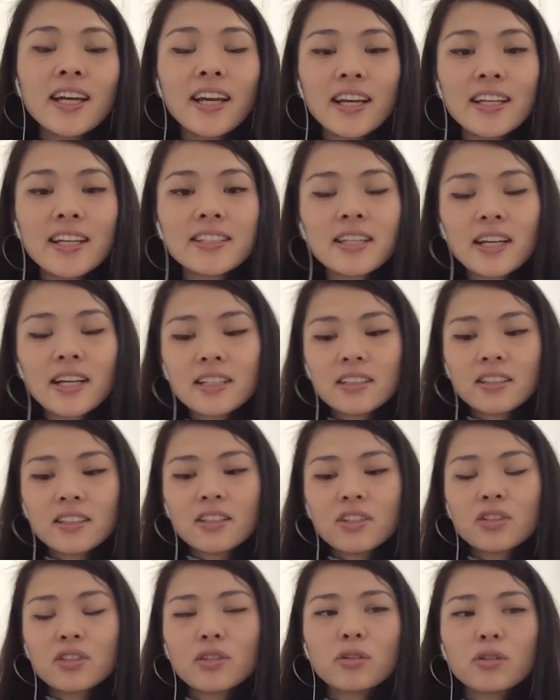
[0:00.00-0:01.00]

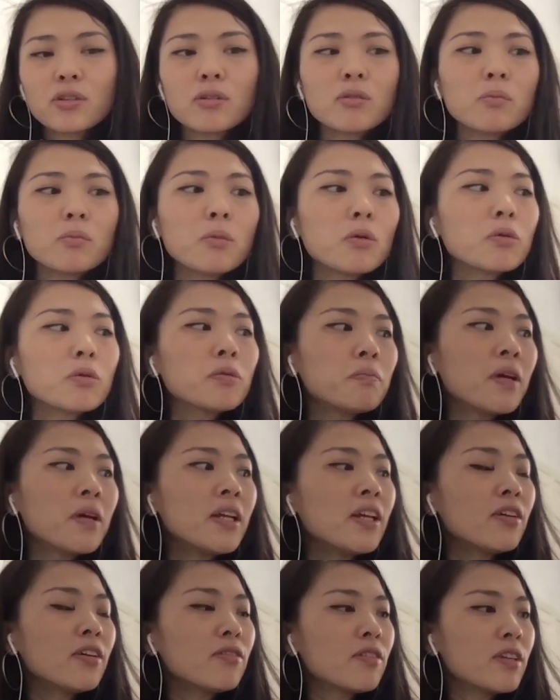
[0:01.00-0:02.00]
Exactly. So mo-
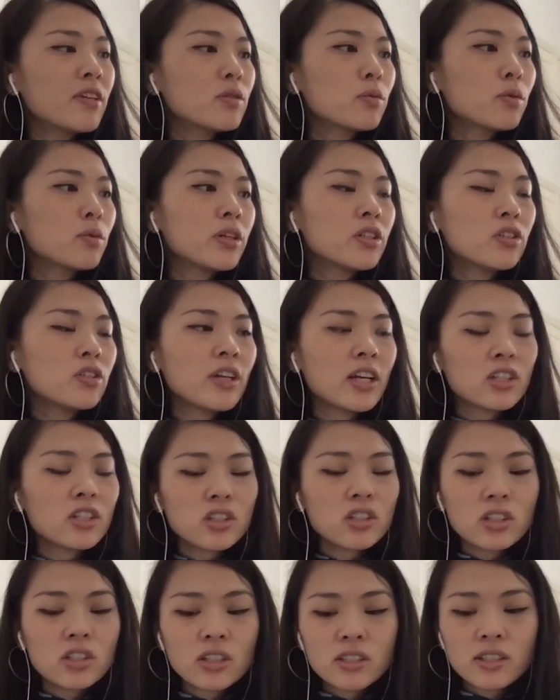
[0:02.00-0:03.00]
many of these were
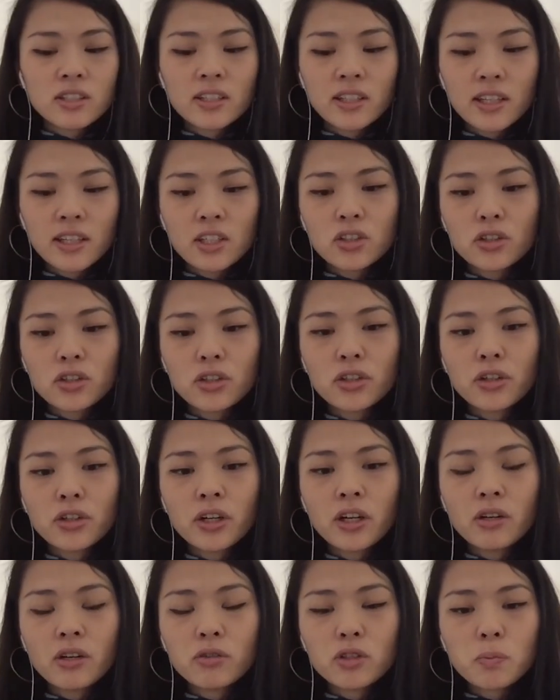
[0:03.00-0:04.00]
internationalist in
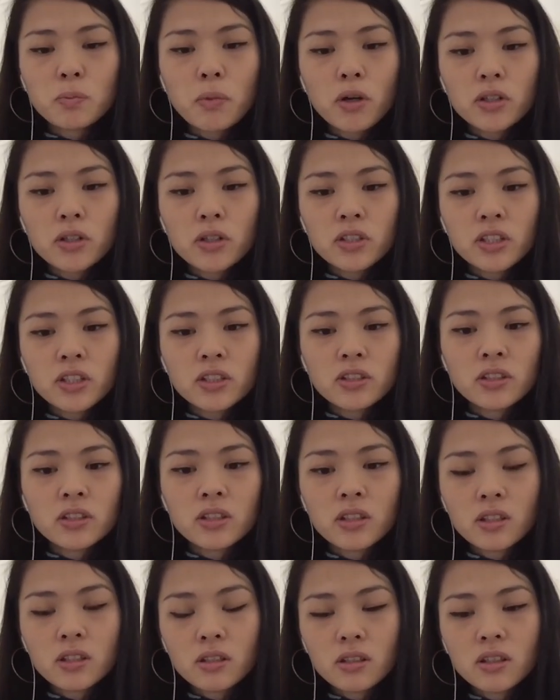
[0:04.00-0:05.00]
nature, uh, responding to
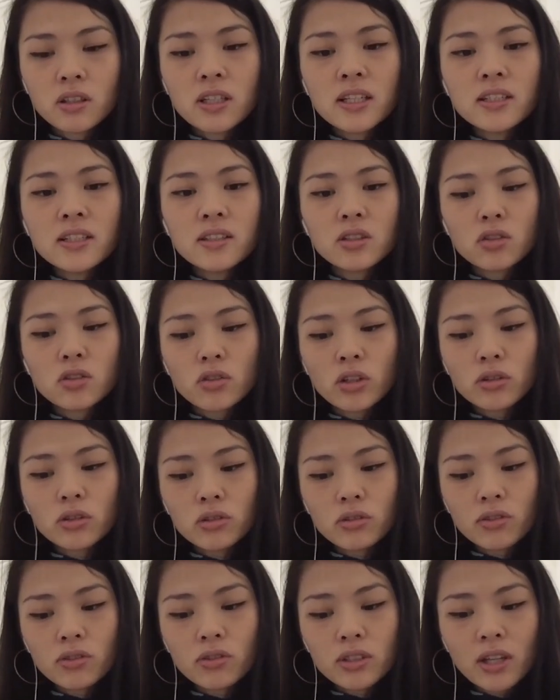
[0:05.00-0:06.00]
the needs and the
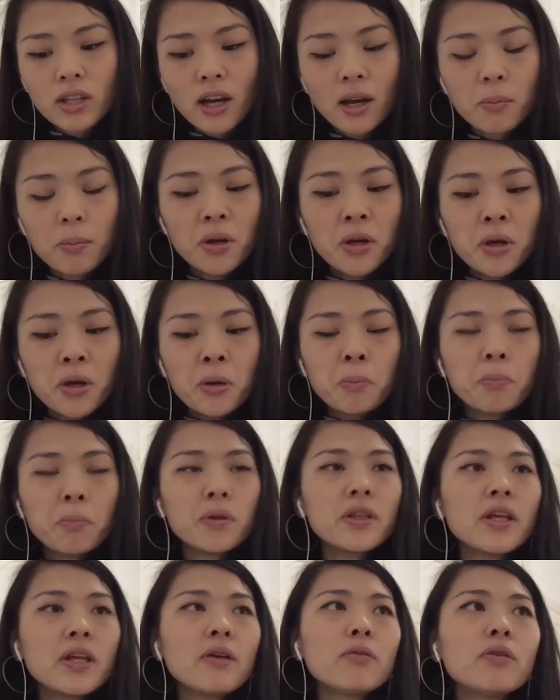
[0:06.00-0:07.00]
struggles of the time,
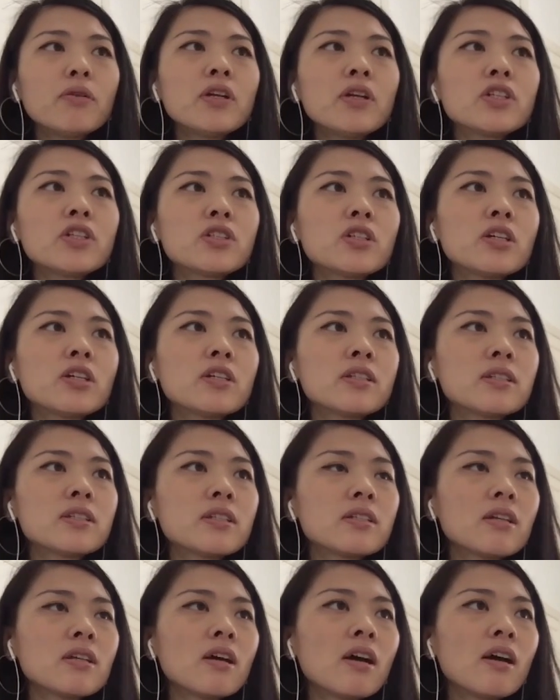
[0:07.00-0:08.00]
but they reached a,
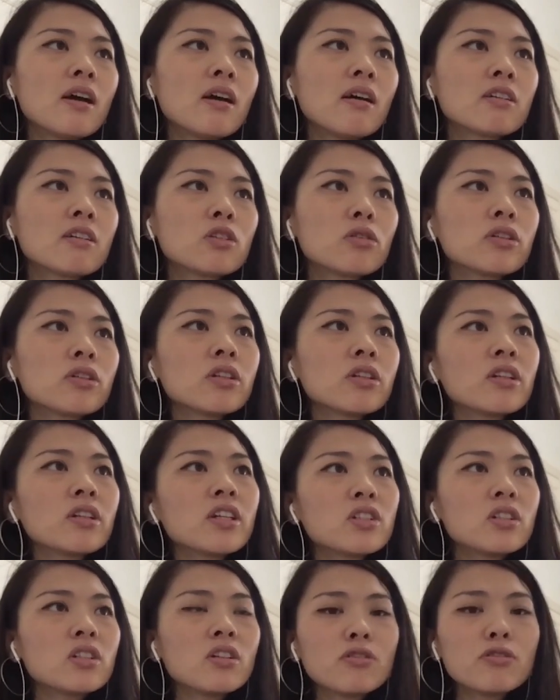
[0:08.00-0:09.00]
uh, a
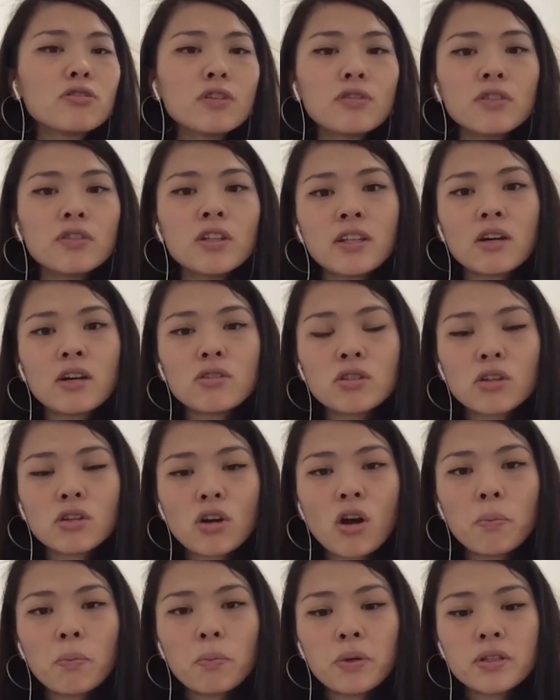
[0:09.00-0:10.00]
circulation of 50,000
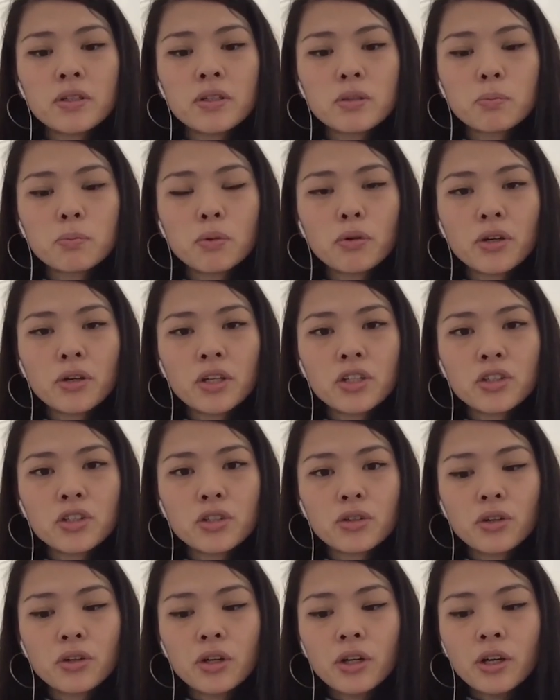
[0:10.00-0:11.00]
copies per
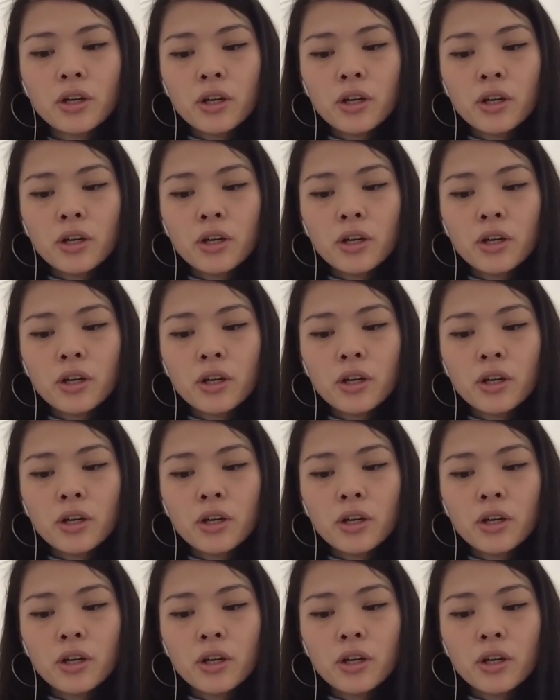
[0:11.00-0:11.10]
issue.